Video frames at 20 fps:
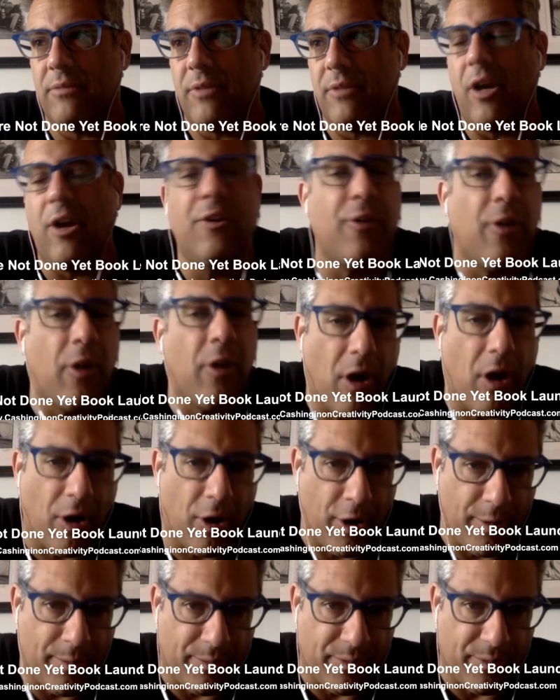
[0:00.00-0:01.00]

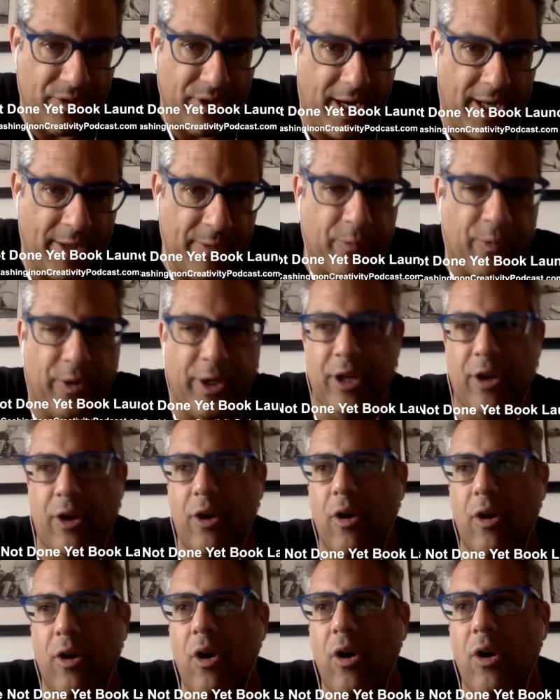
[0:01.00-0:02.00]
unharmed, and we
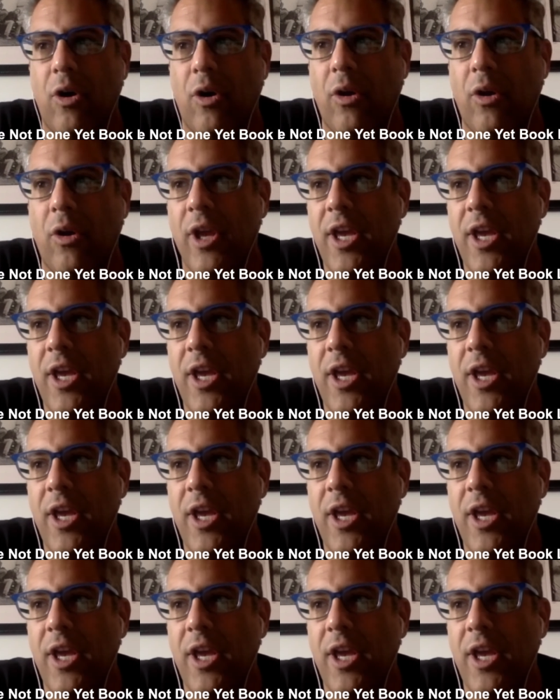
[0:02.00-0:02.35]
are all